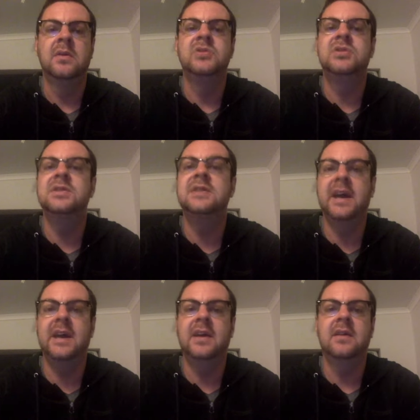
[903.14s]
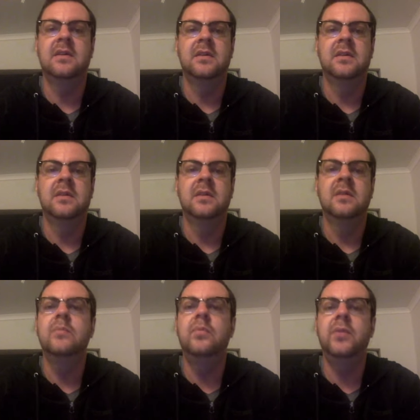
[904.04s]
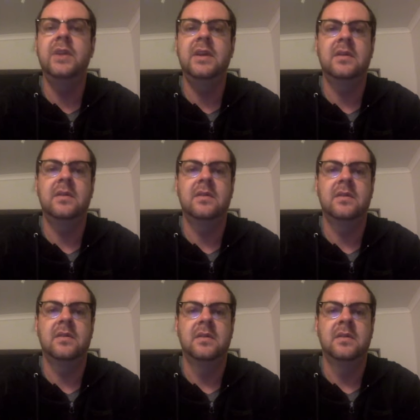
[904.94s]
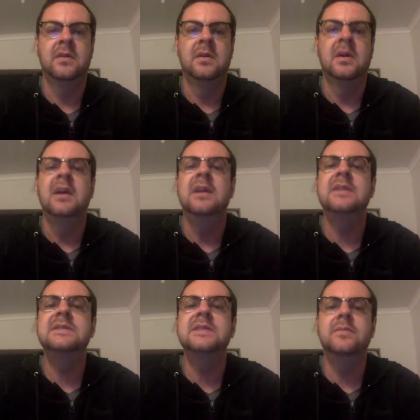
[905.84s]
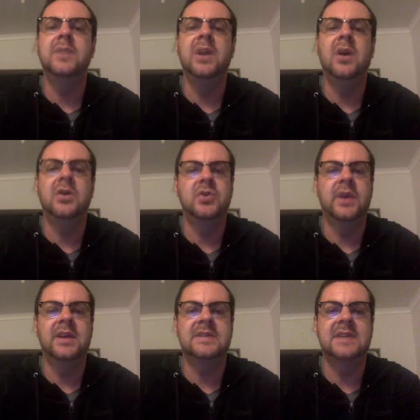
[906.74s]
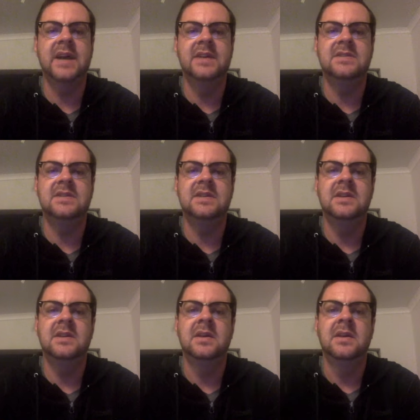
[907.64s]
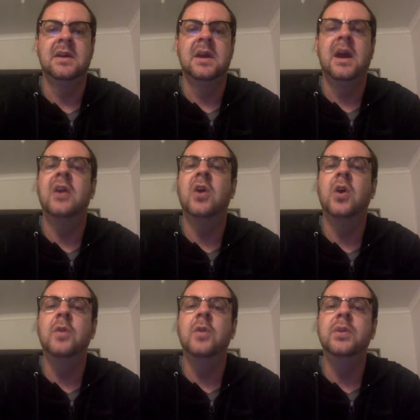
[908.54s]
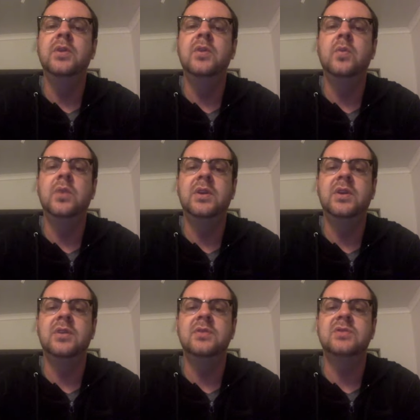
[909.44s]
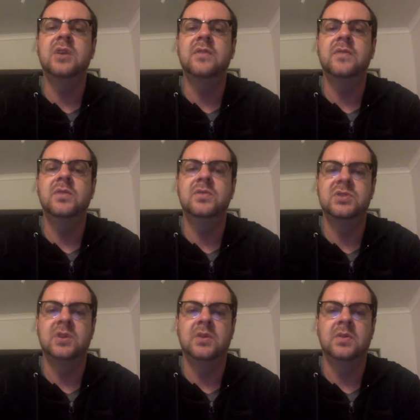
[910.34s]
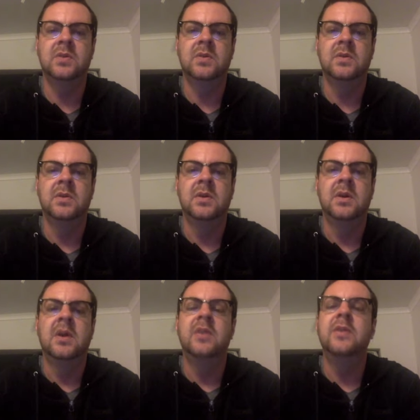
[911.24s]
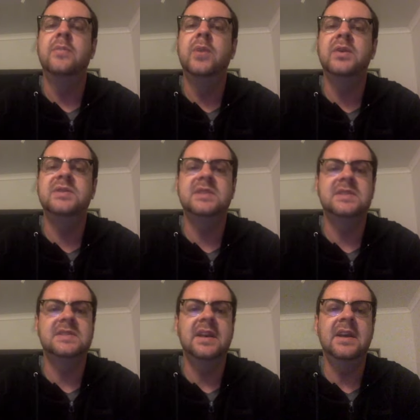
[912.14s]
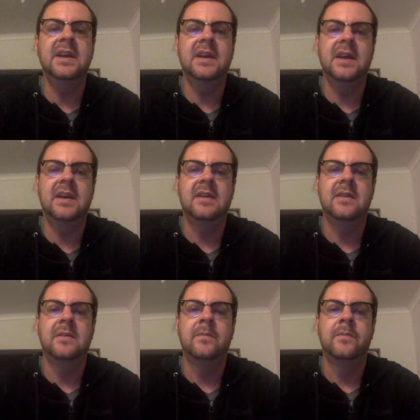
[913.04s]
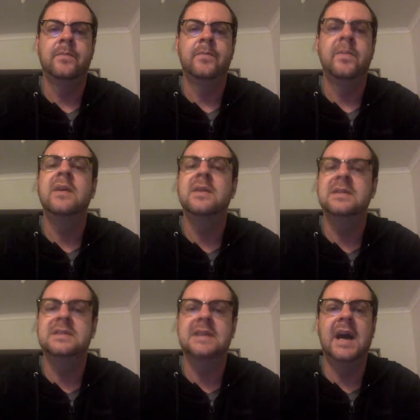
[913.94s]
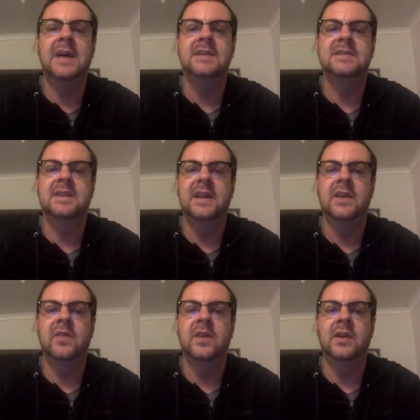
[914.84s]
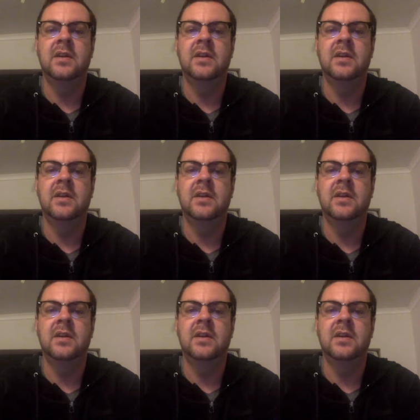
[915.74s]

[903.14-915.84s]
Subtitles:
Today, breathe. Listen beyond your anxiety and open the windows of your soul. The birds are singing again. The sky is clearing.